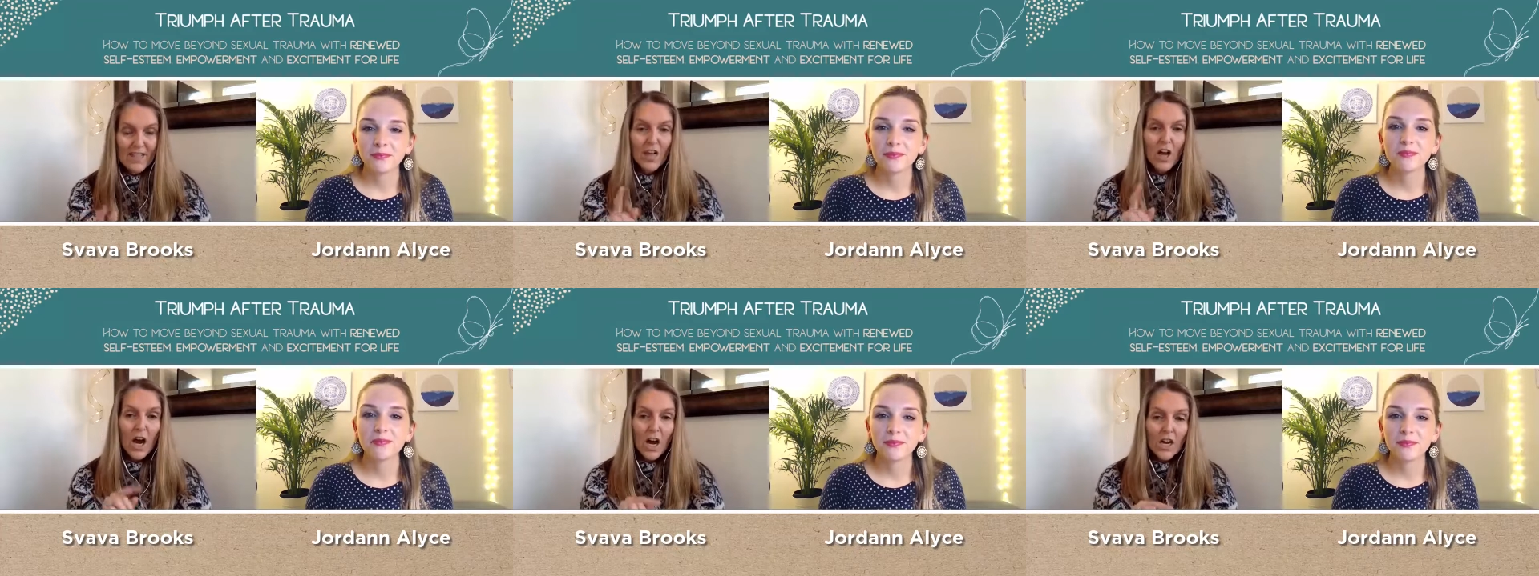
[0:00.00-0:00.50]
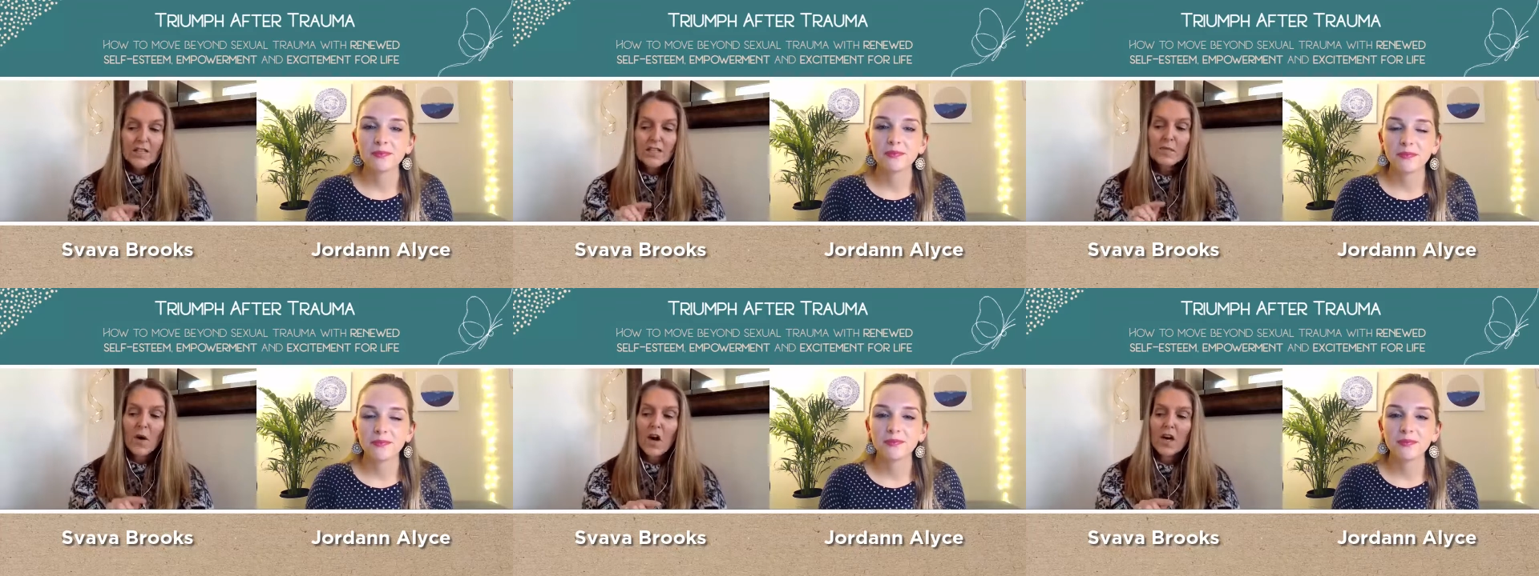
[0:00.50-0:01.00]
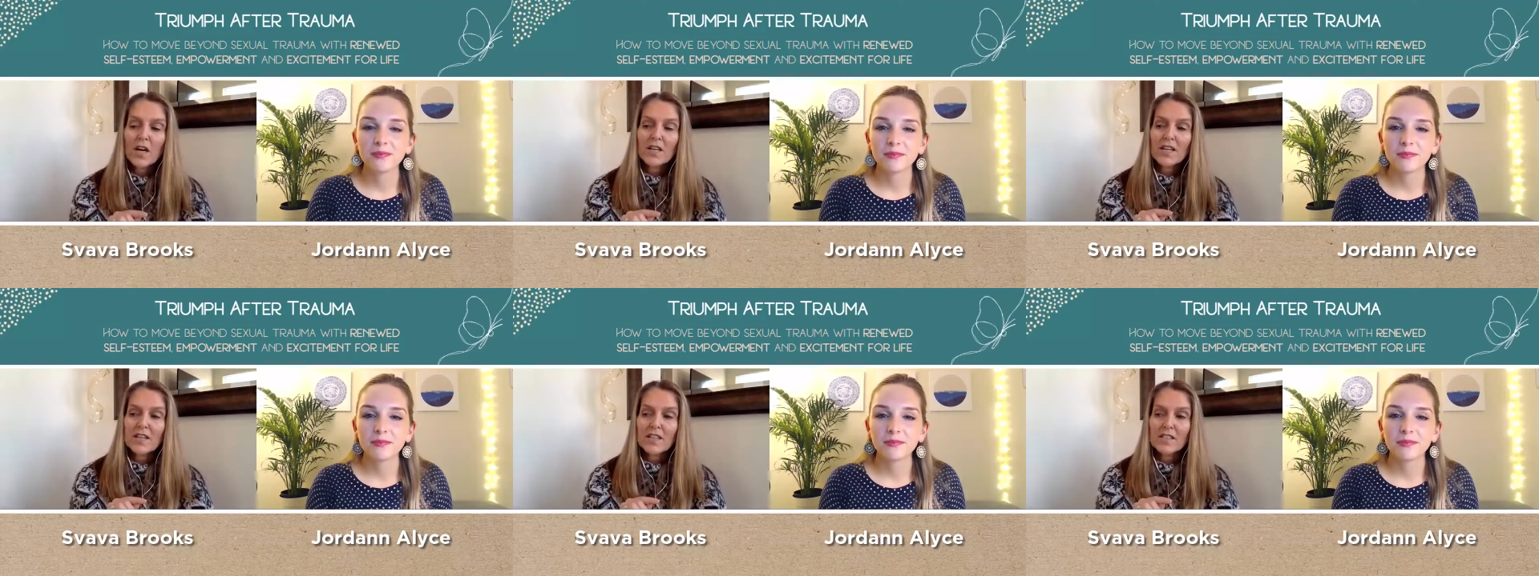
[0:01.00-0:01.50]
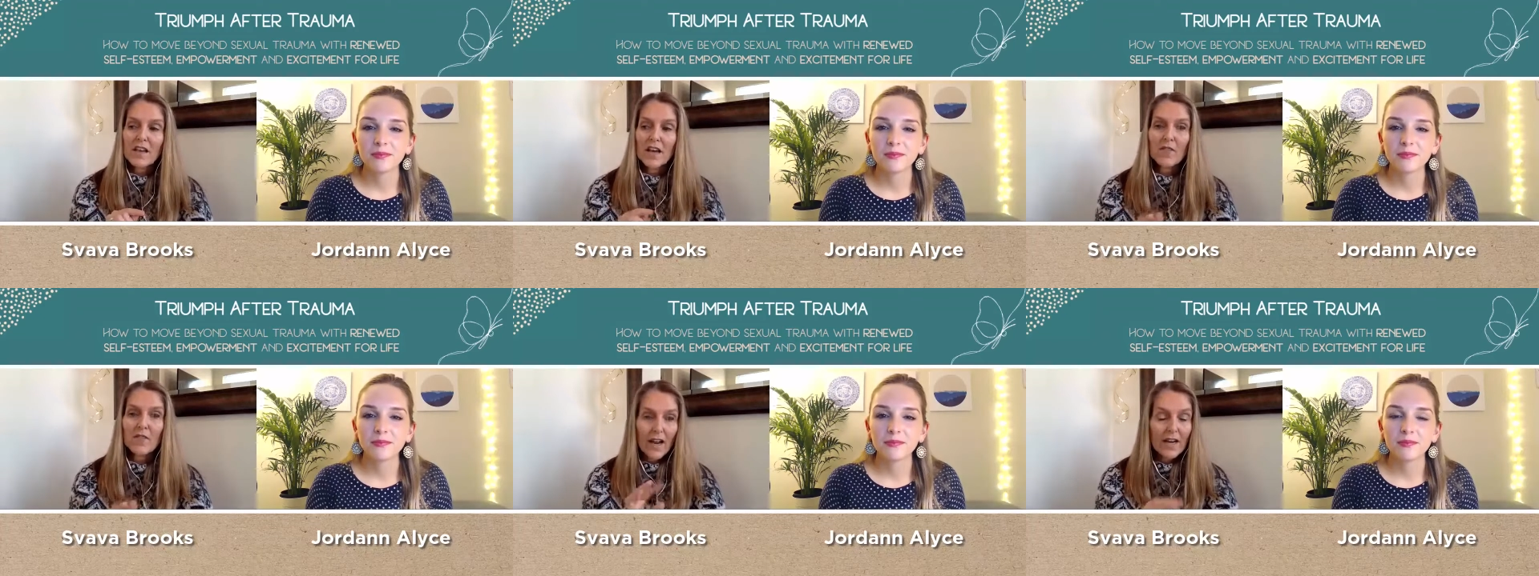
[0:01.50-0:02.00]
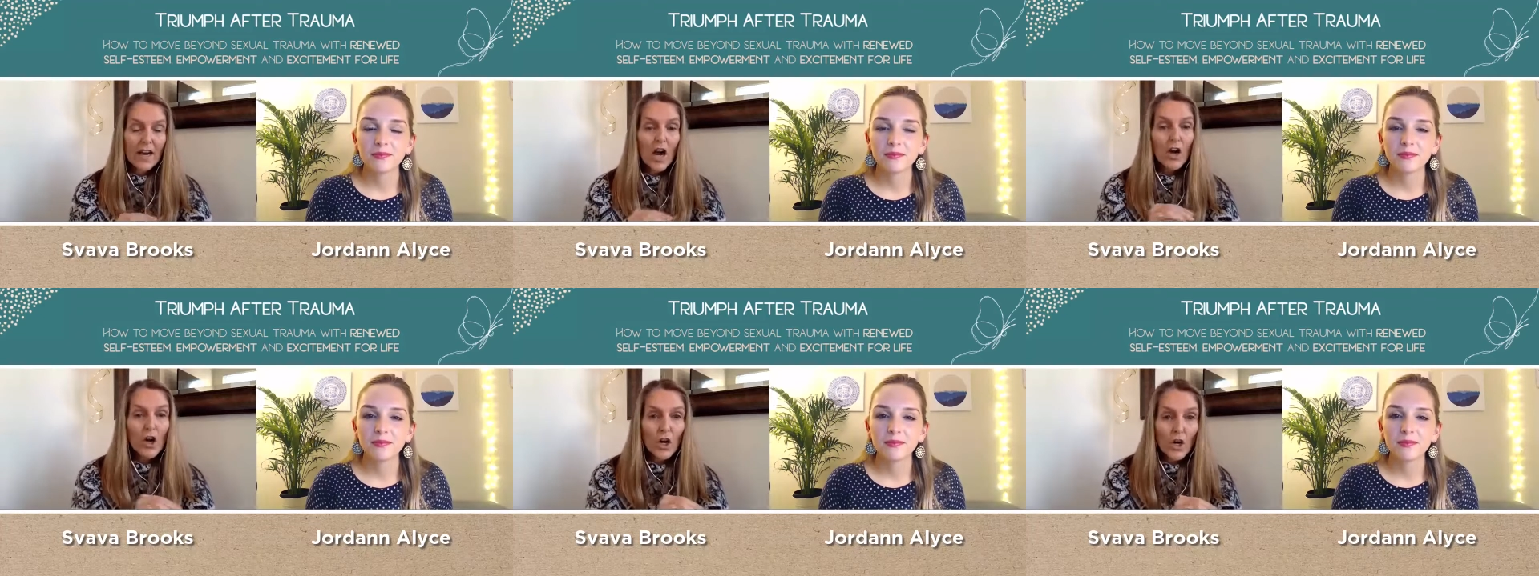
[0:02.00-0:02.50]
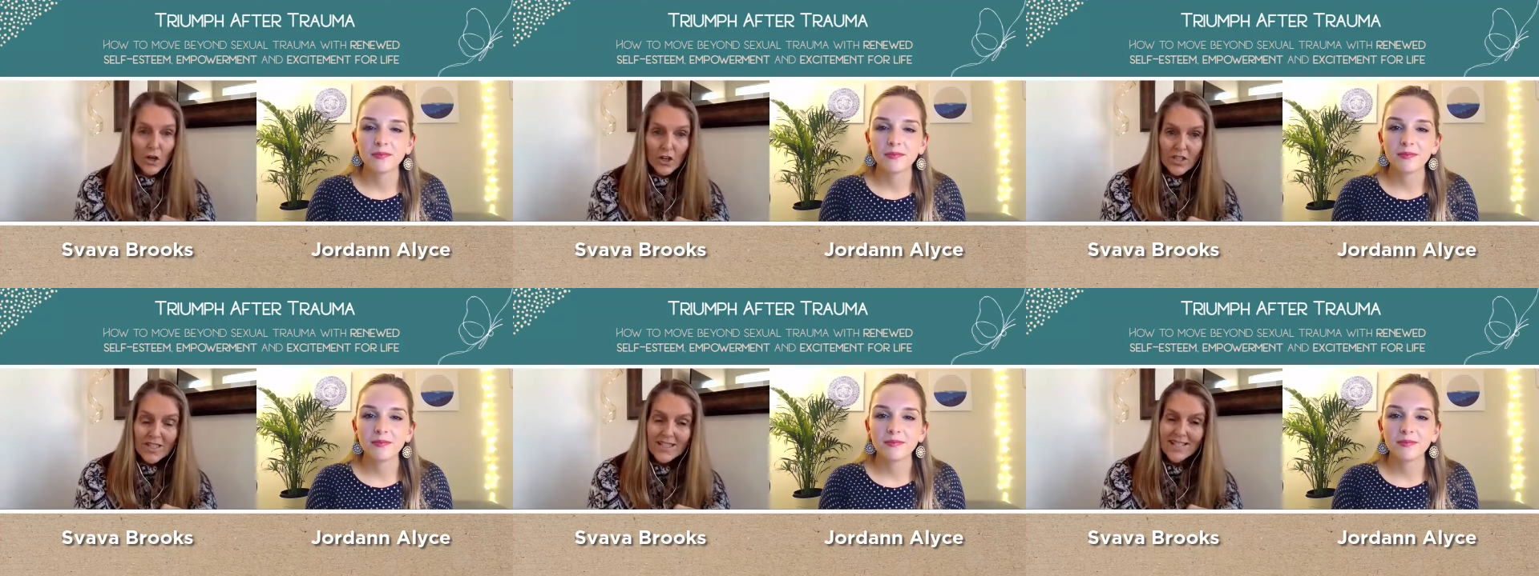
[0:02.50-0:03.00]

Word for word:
Speaker 1: The hardest part is that, right, our hurt